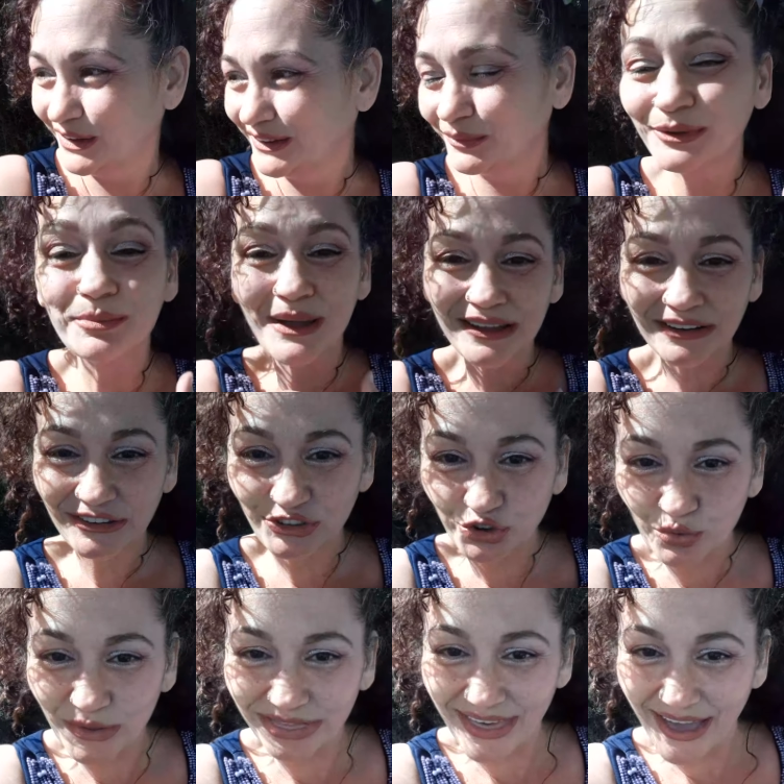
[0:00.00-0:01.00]
What am I gonna
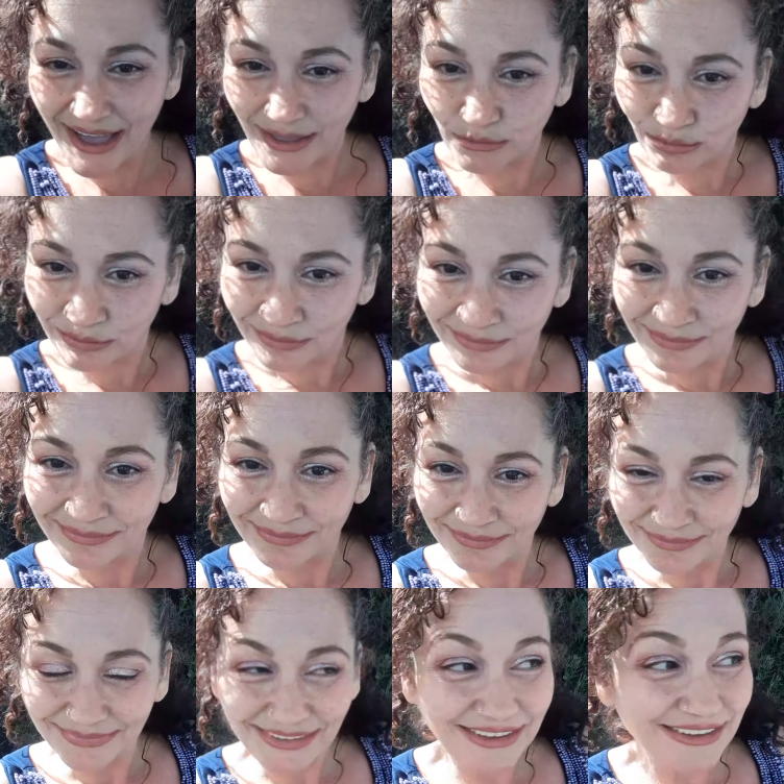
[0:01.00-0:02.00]
do with that?
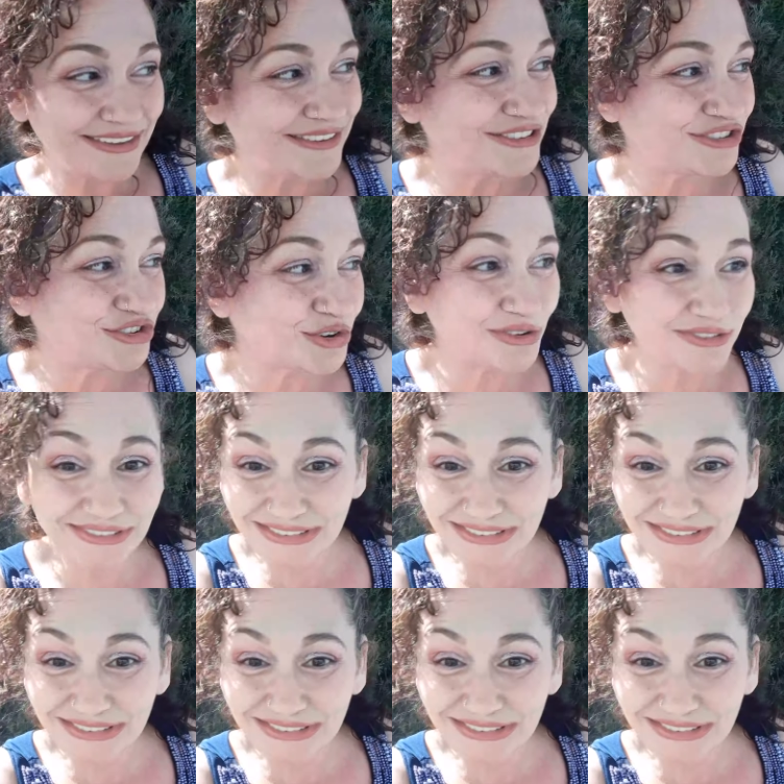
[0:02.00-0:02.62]
Is your